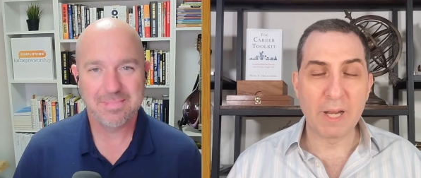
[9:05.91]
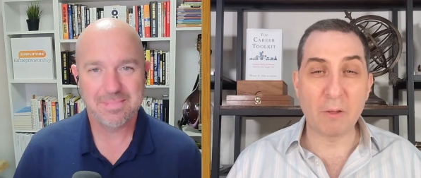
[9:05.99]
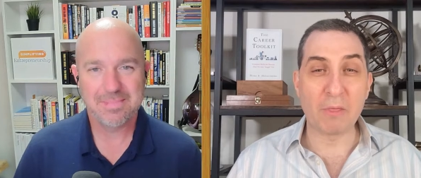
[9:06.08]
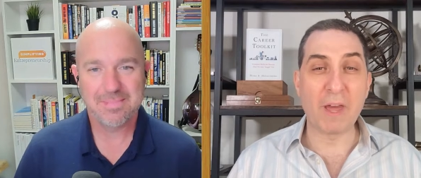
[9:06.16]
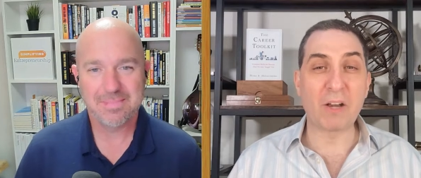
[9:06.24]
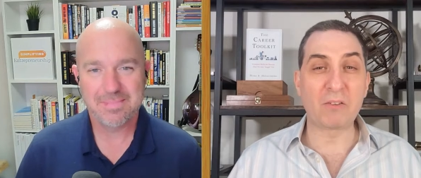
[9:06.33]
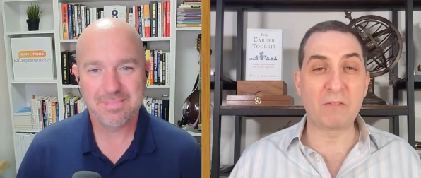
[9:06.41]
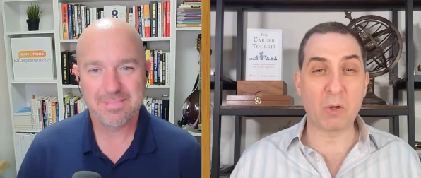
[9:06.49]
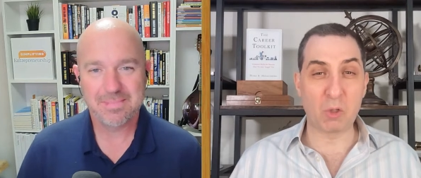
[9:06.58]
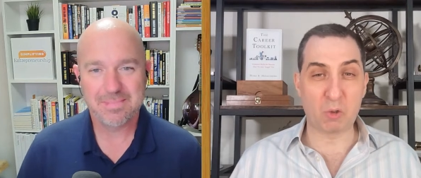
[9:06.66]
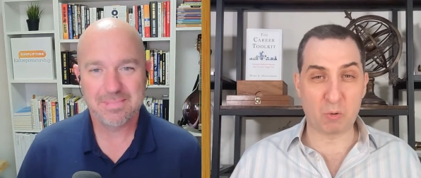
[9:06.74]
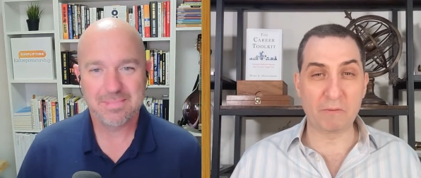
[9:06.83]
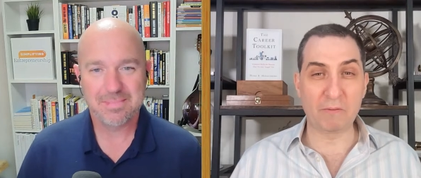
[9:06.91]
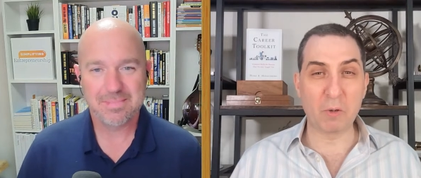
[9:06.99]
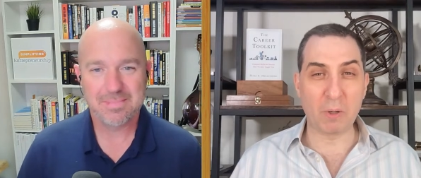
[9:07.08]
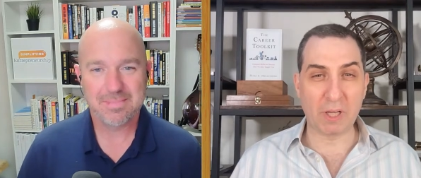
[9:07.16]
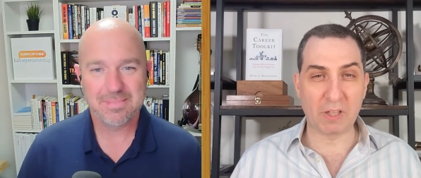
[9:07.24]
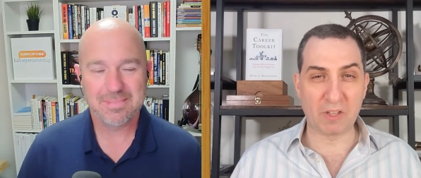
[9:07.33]
Speaker 1: Now, that's a very
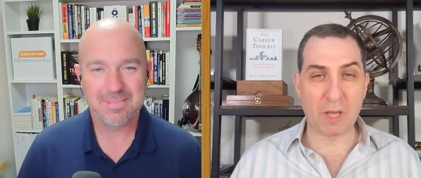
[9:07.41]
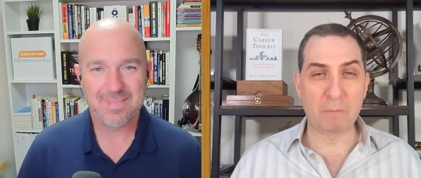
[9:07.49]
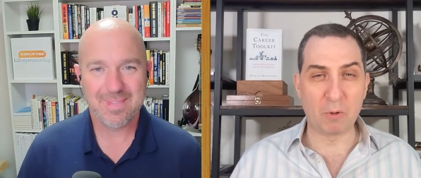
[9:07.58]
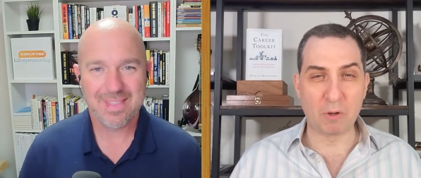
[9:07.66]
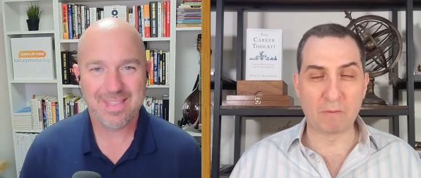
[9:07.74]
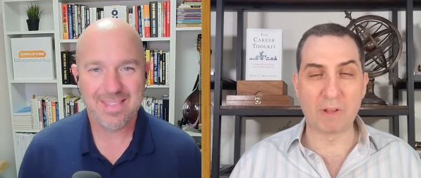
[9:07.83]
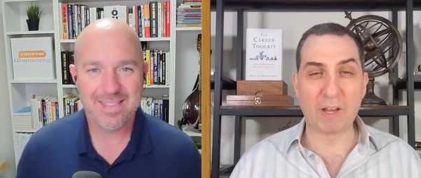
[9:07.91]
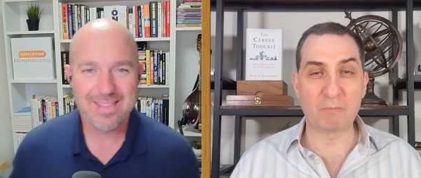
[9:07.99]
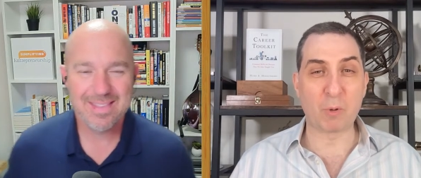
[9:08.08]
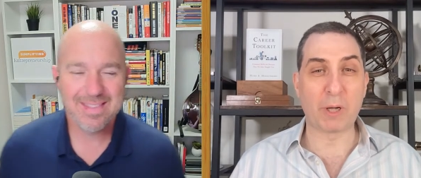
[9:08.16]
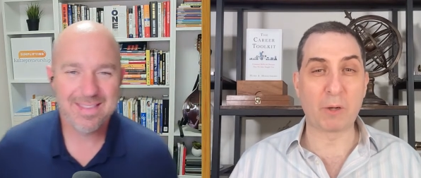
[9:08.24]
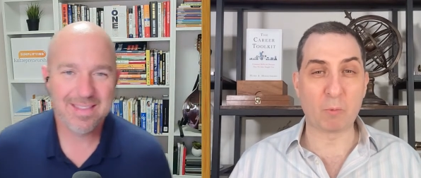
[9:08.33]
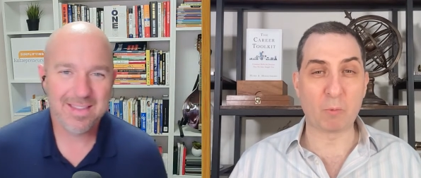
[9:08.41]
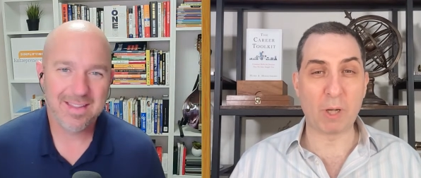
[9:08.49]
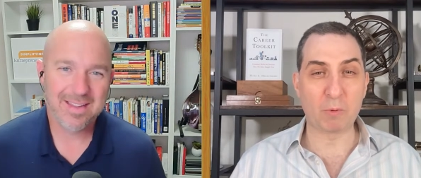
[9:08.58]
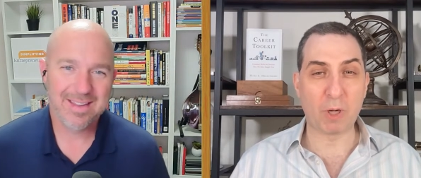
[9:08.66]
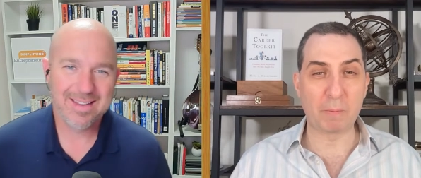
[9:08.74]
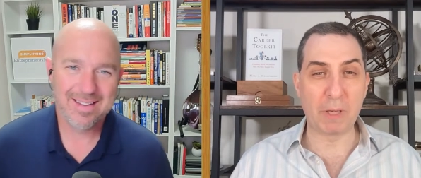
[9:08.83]
trivial example of left brain and right
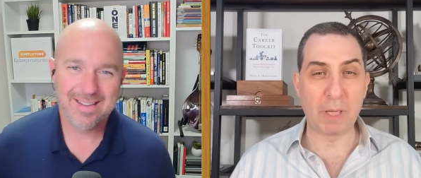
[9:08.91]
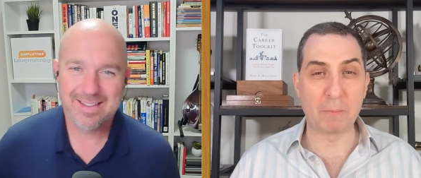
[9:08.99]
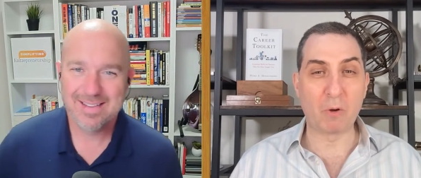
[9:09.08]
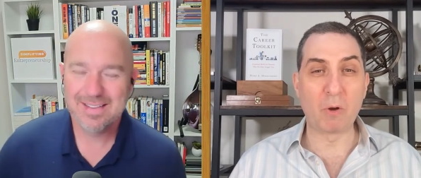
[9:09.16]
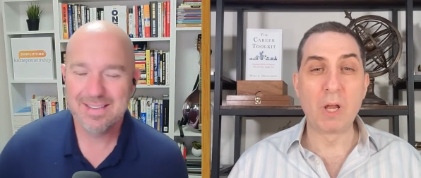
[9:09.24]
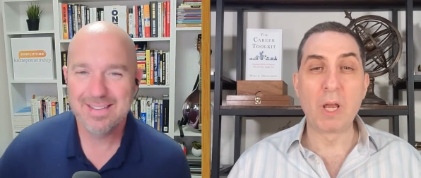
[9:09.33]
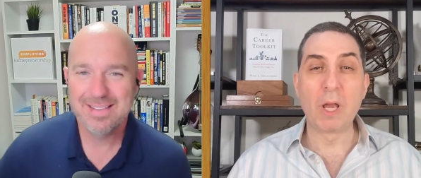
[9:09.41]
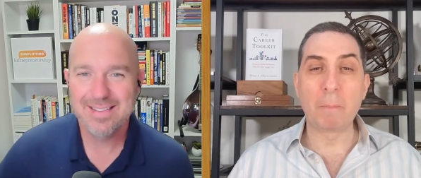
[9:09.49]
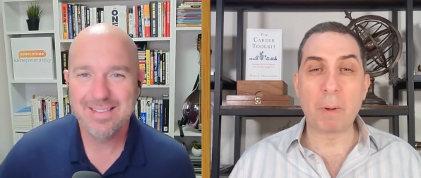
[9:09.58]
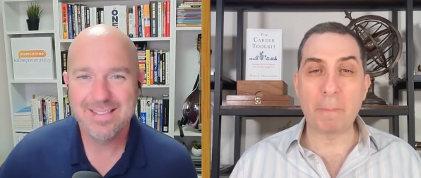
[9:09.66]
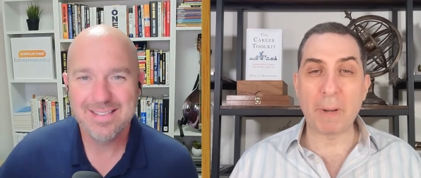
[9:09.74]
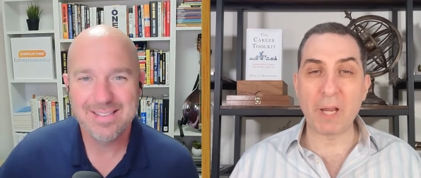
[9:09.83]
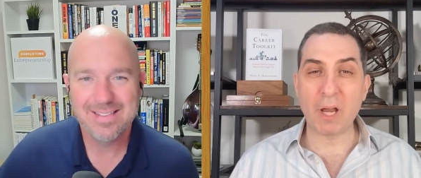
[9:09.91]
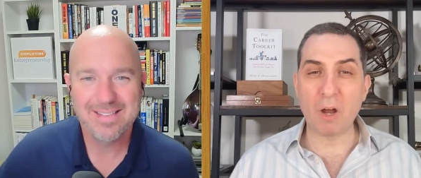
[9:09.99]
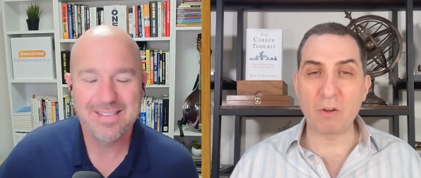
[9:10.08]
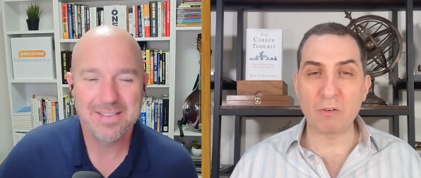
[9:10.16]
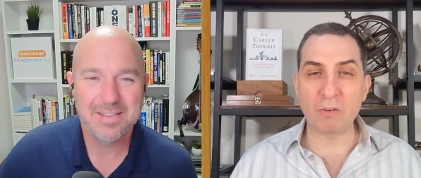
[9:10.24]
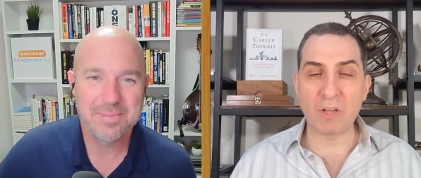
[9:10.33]
brain people, but by
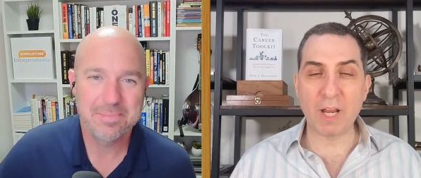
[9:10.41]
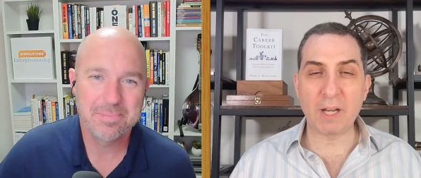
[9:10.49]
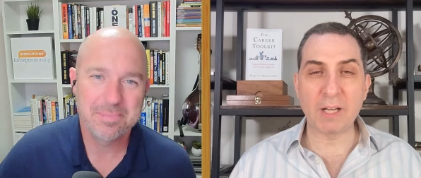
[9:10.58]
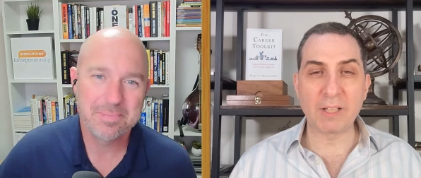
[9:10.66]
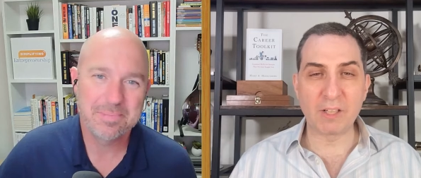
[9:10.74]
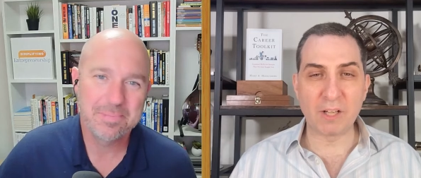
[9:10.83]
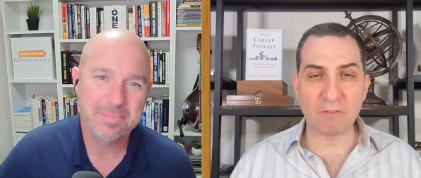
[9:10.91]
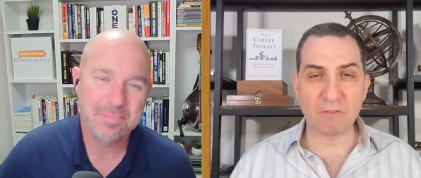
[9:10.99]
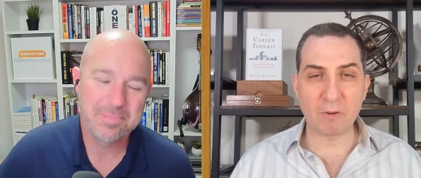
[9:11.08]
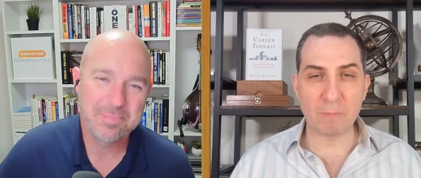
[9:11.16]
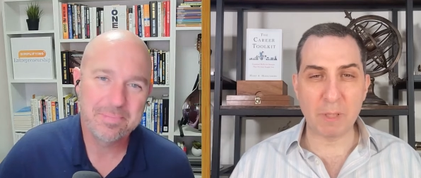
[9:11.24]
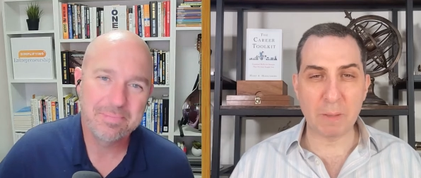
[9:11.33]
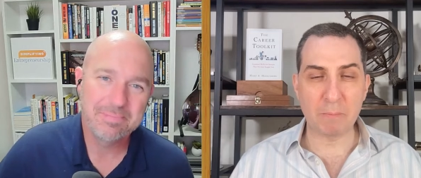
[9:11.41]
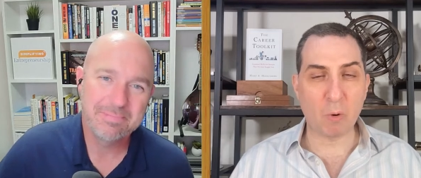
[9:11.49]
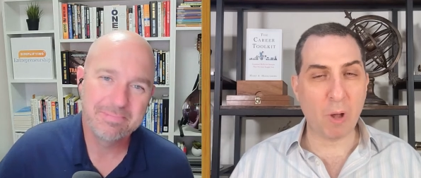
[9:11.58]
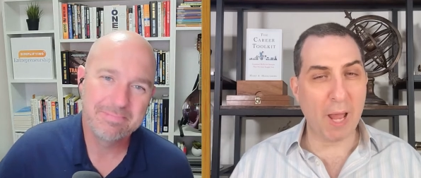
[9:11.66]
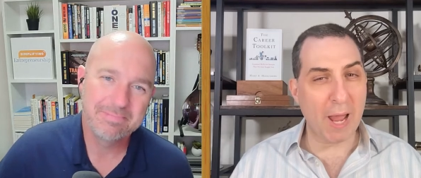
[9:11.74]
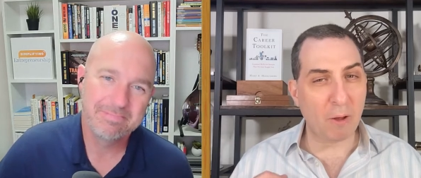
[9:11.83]
understanding different
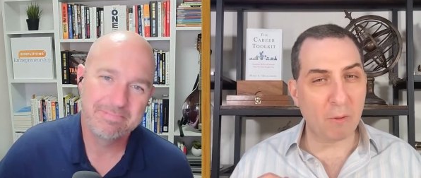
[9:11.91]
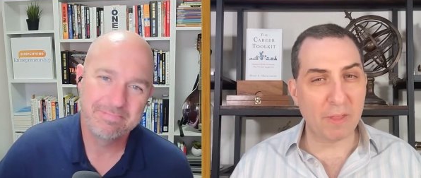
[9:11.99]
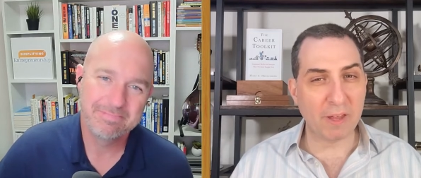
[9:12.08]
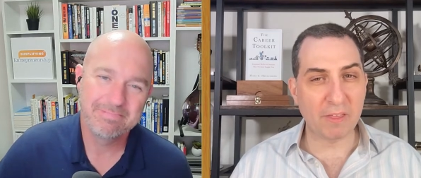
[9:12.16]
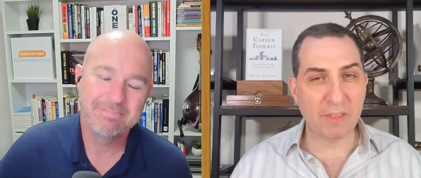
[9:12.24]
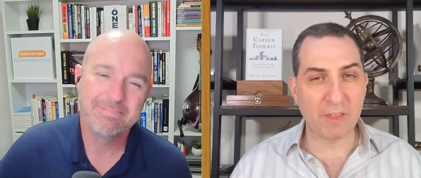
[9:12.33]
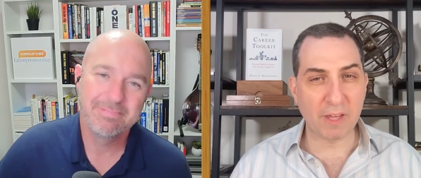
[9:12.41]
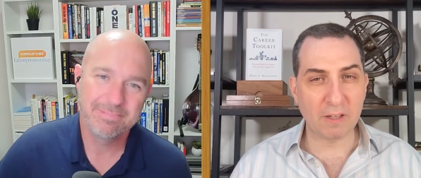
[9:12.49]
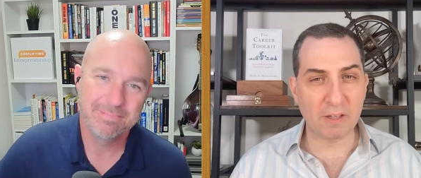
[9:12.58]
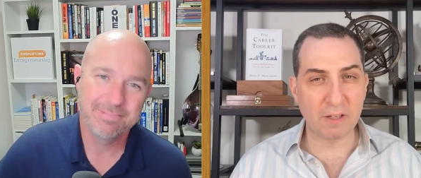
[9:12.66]
people, how they think,